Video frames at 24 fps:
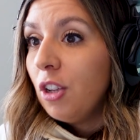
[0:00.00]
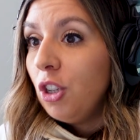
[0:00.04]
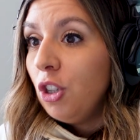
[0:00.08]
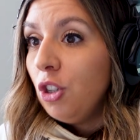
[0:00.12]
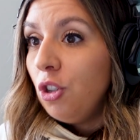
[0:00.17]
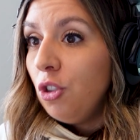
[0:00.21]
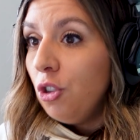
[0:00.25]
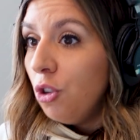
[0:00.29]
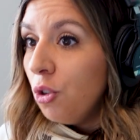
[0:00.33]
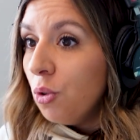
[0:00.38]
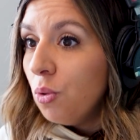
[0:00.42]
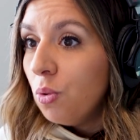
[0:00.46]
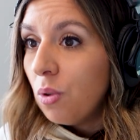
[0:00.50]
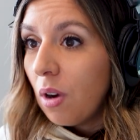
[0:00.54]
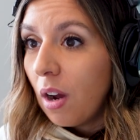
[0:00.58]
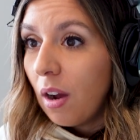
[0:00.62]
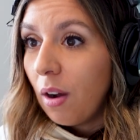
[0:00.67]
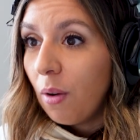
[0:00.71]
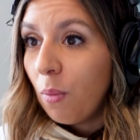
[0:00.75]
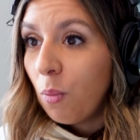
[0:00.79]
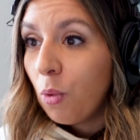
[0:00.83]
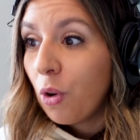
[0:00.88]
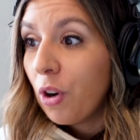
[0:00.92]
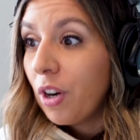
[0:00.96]
you
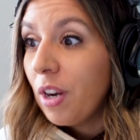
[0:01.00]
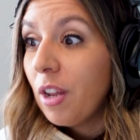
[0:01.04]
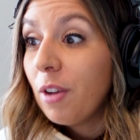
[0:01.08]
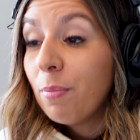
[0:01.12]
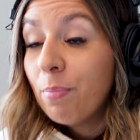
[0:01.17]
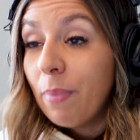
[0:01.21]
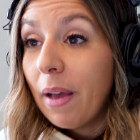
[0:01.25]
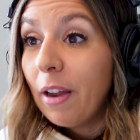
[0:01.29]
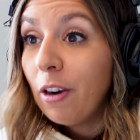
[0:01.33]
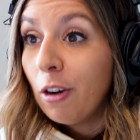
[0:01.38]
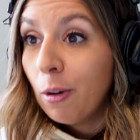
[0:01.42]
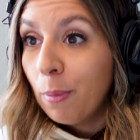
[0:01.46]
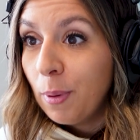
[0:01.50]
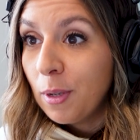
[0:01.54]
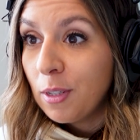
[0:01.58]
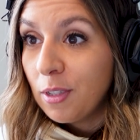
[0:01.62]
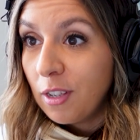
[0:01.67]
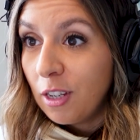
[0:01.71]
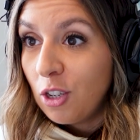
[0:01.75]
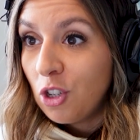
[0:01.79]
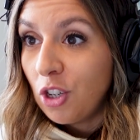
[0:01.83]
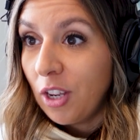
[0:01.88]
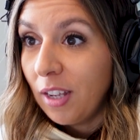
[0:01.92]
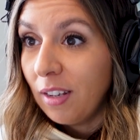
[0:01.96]
were in a better
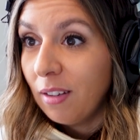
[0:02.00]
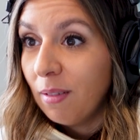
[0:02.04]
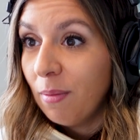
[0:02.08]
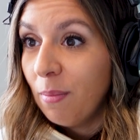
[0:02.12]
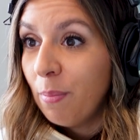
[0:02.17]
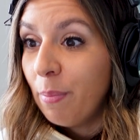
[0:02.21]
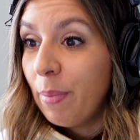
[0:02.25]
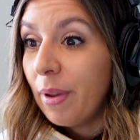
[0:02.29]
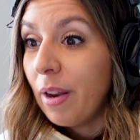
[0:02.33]
position.